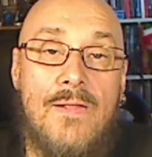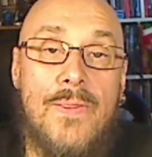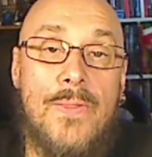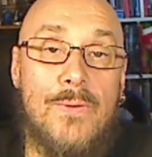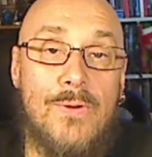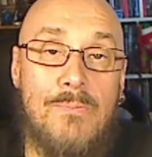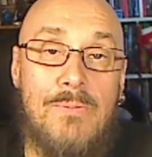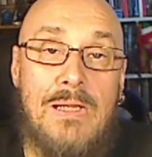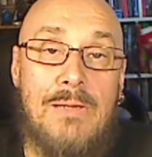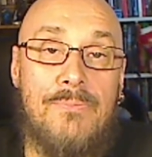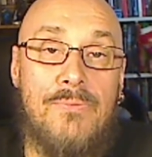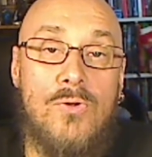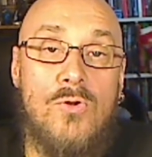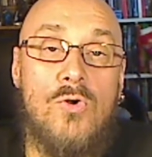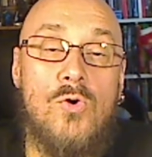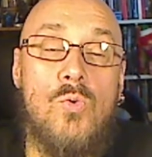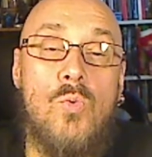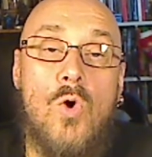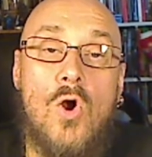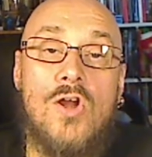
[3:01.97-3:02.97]
There are people
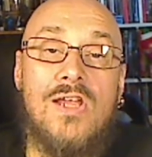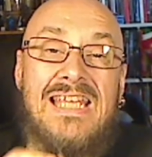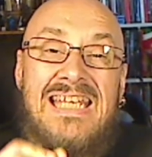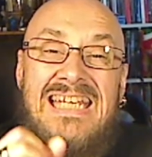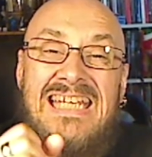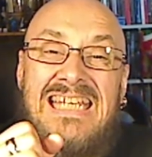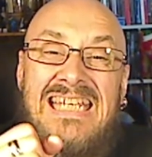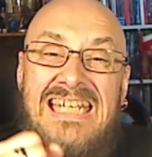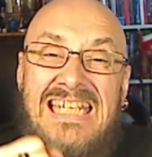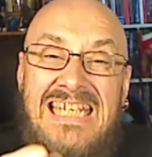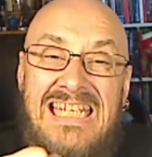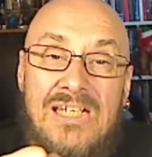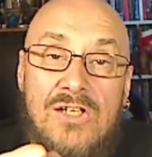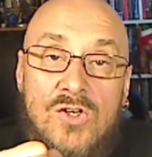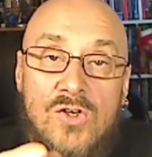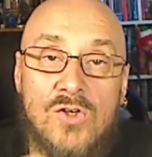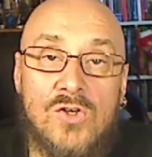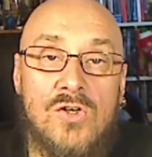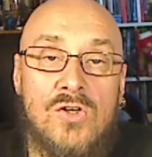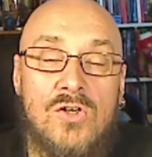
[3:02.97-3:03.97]
who are
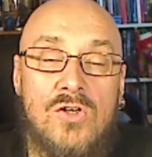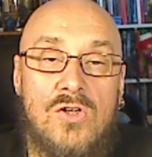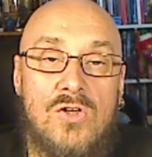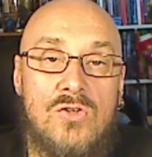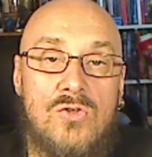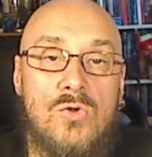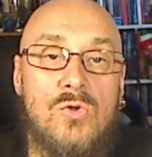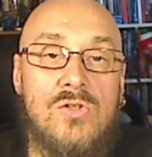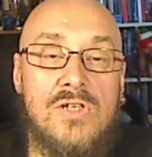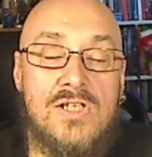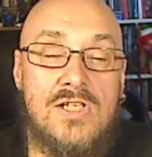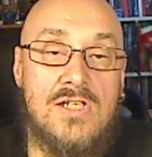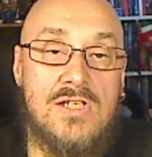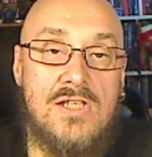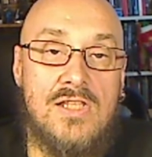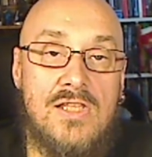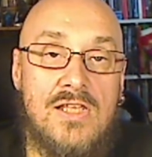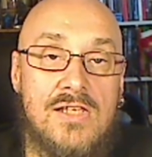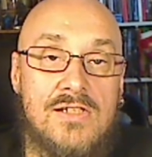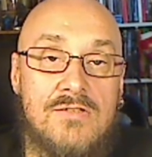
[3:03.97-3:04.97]
eager to listen
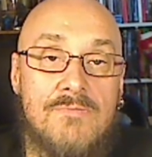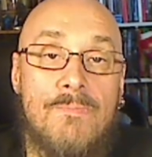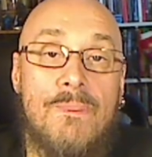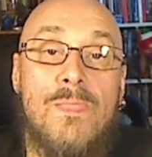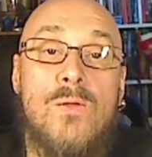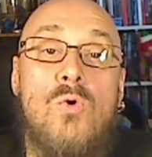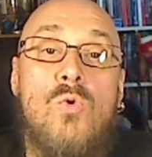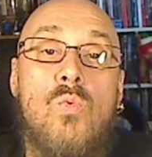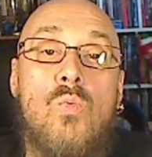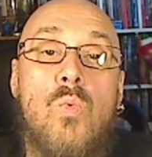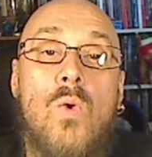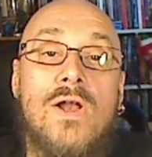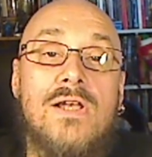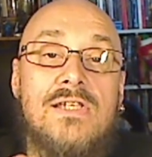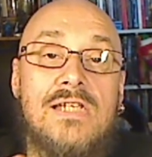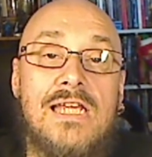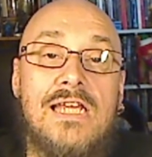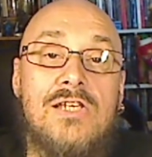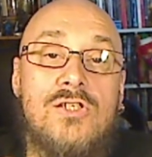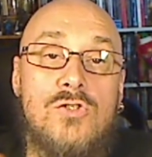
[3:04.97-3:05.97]
to this, who
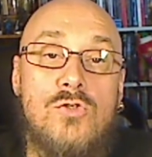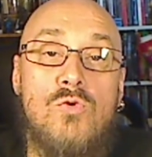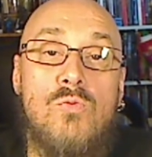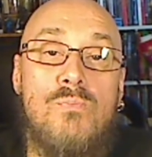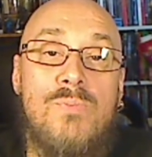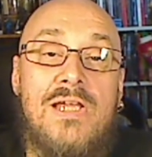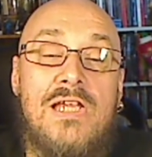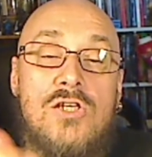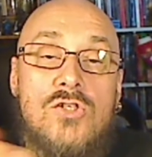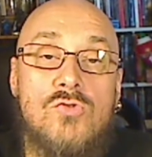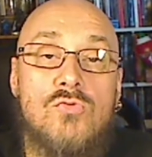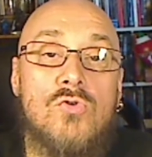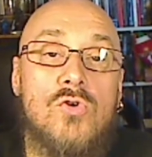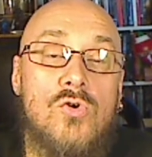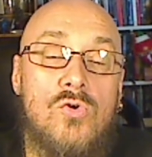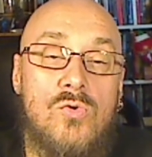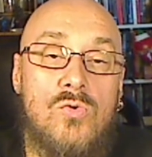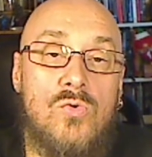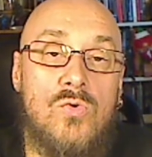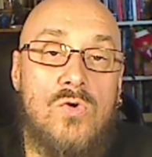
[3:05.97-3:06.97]
want it to be
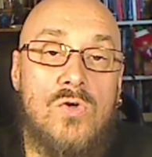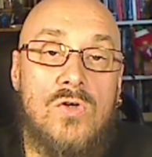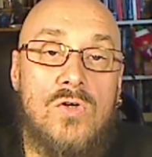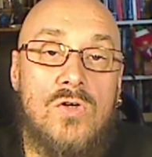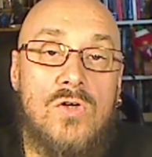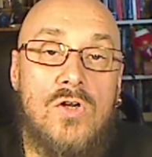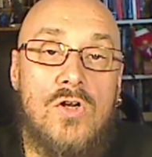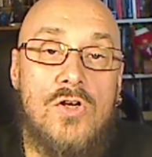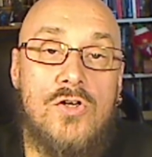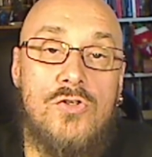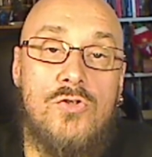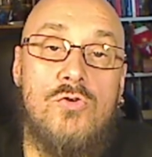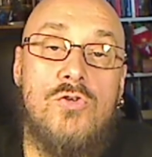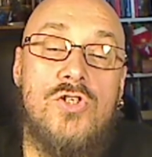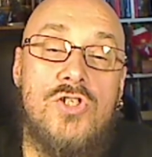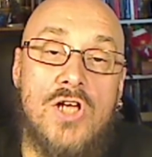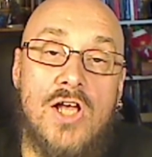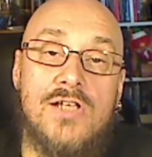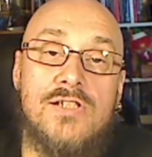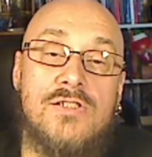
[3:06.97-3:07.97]
true to
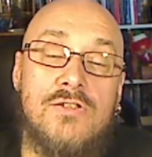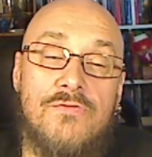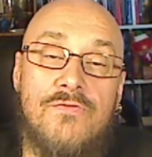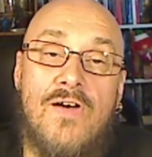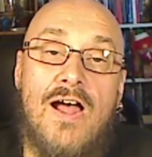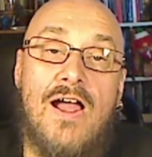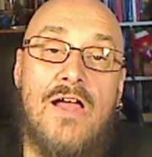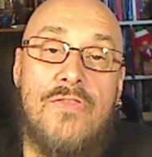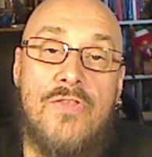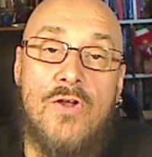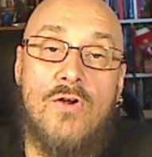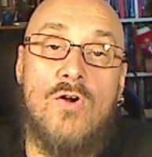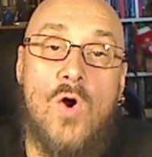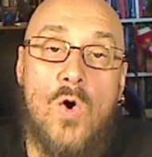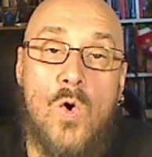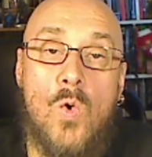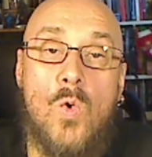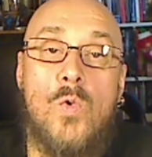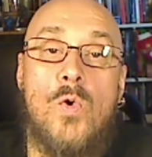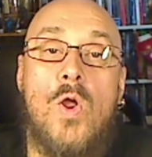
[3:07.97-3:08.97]
justify their
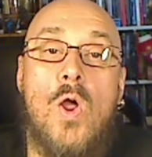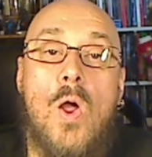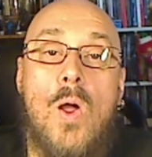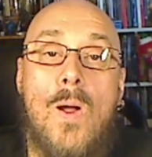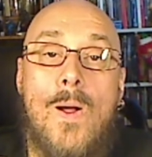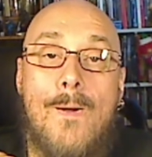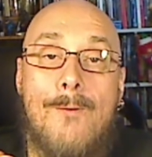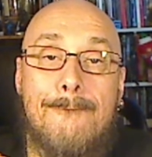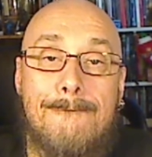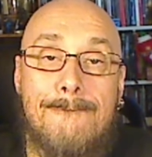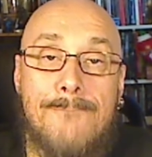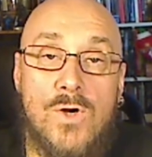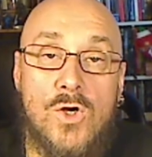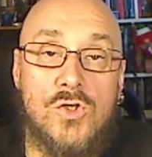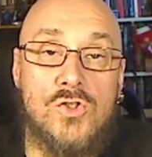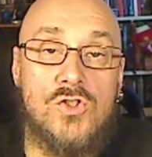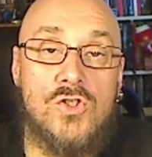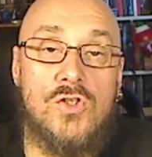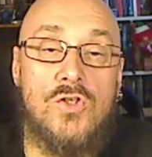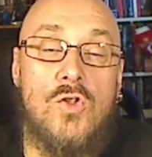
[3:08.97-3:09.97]
own
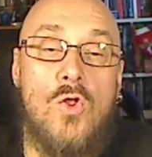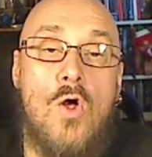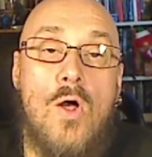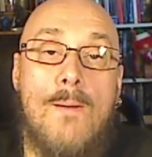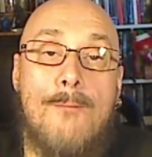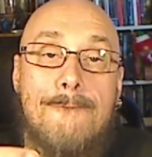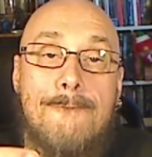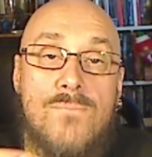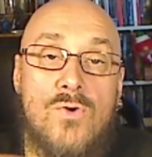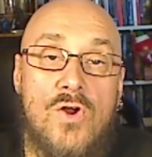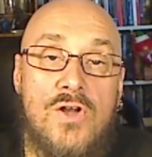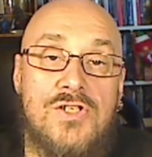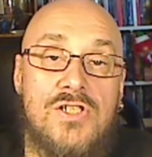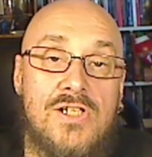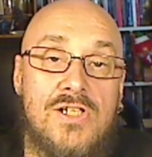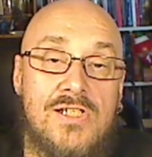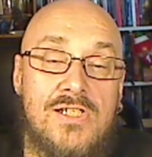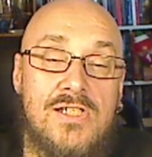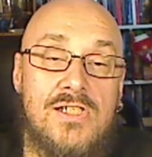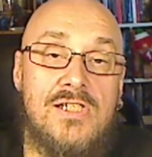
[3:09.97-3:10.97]
personal
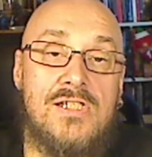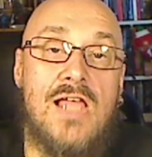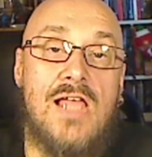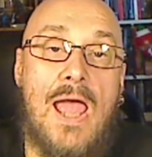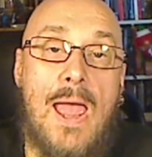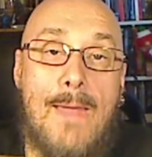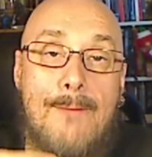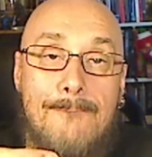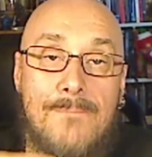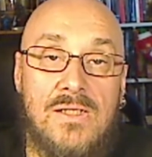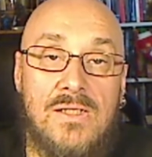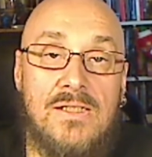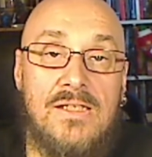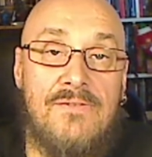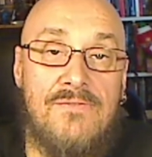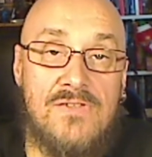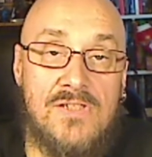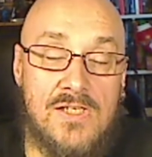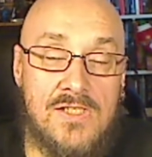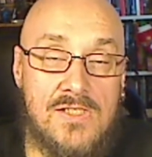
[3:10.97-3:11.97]
prejudices and
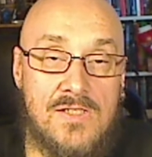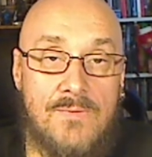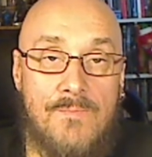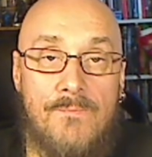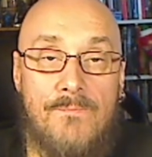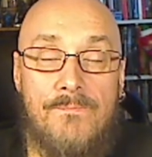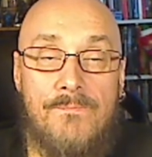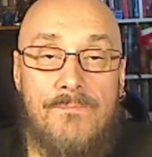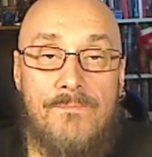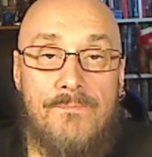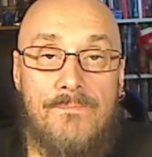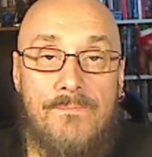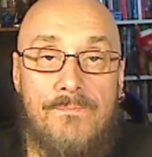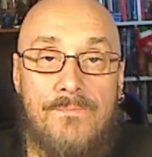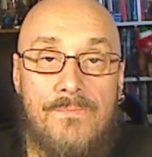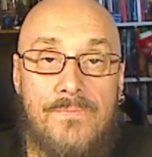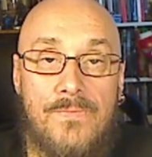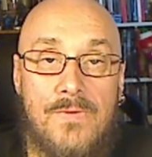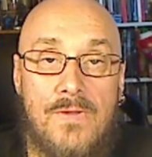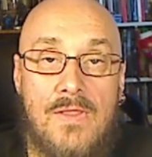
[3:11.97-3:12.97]
belief system.
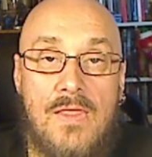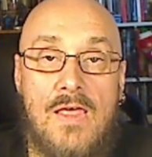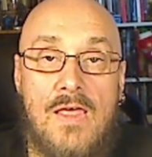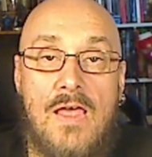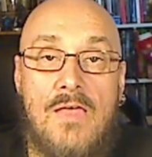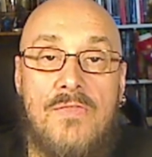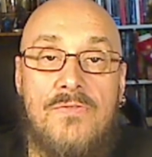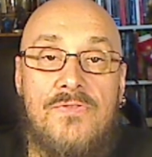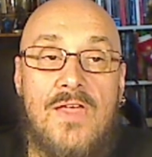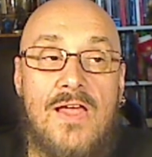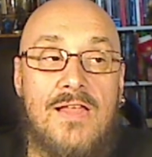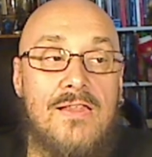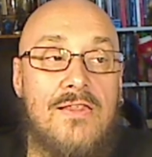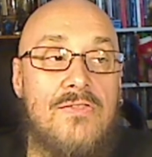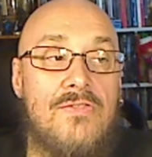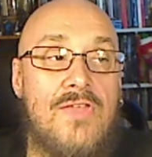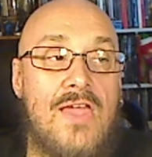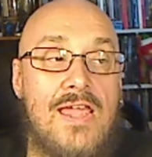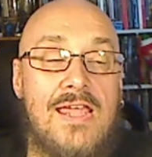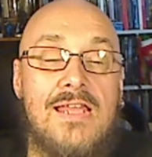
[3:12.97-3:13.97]
That
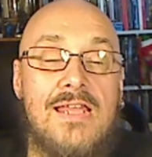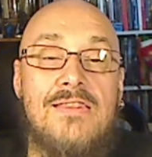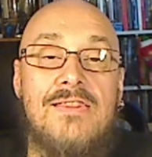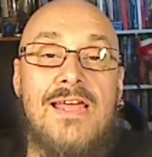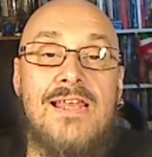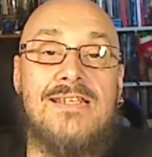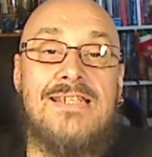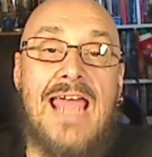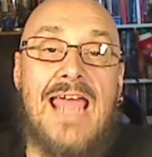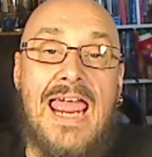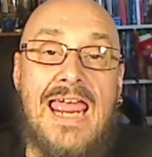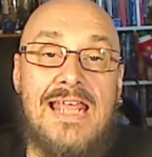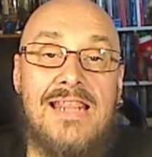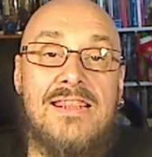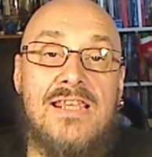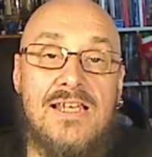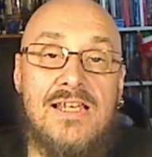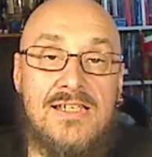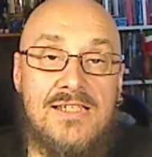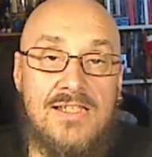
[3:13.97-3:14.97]
they can then take
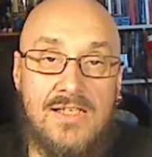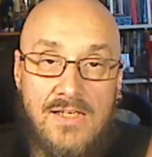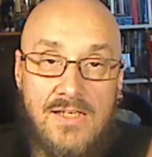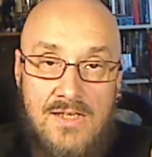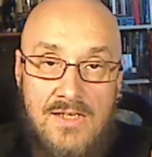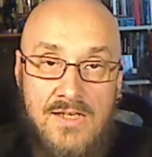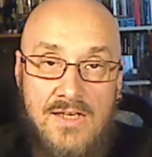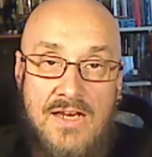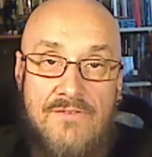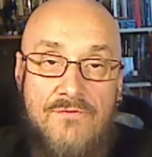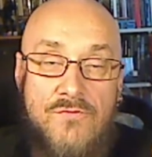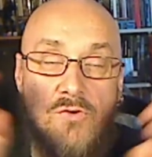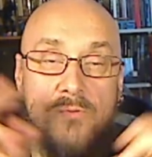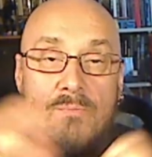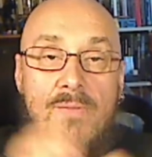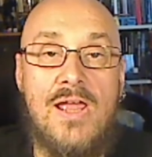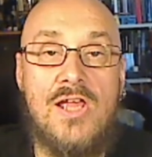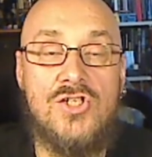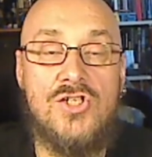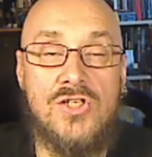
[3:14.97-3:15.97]
this
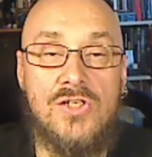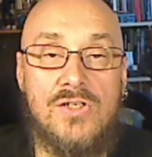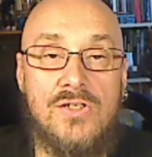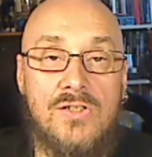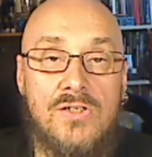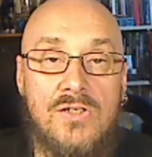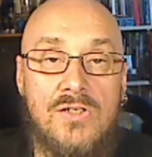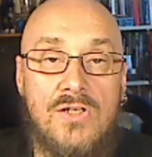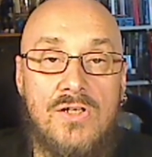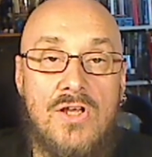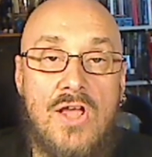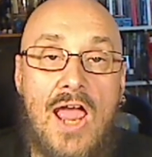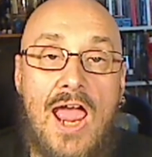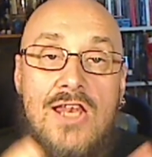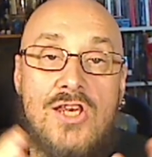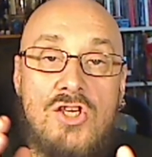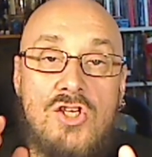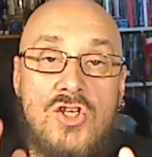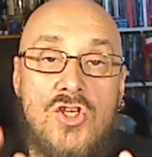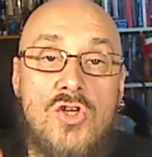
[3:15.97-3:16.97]
information
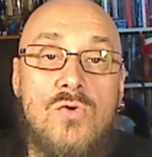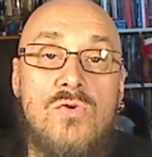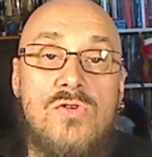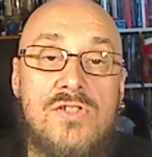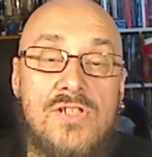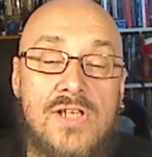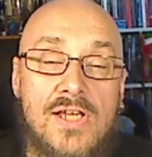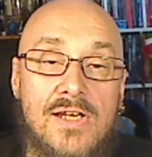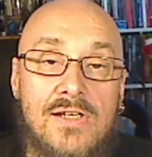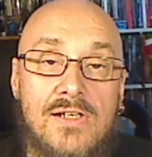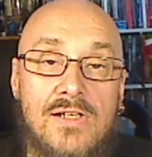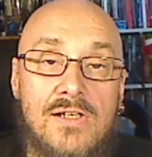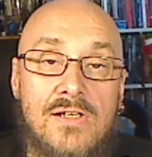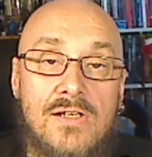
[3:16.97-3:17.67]
and use it